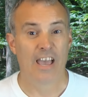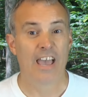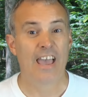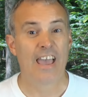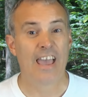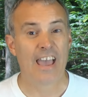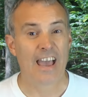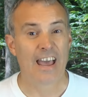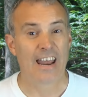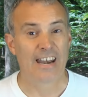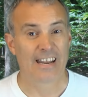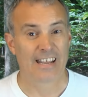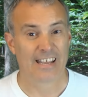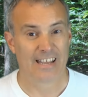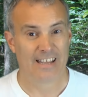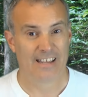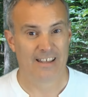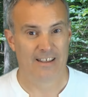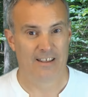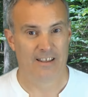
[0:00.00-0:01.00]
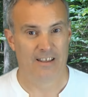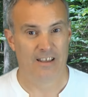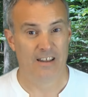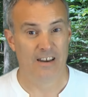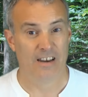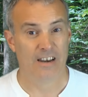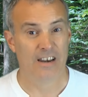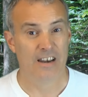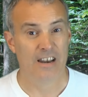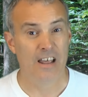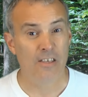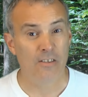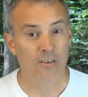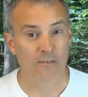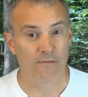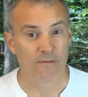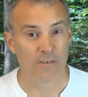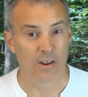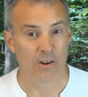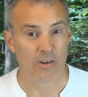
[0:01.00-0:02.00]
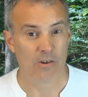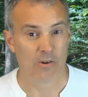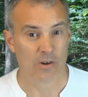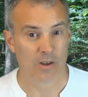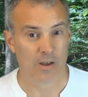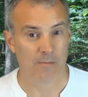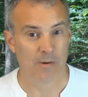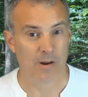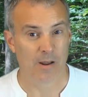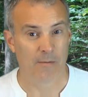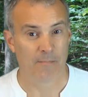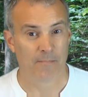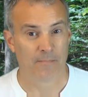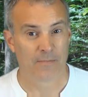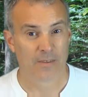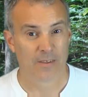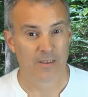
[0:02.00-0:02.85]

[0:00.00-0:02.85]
And in another video coming up,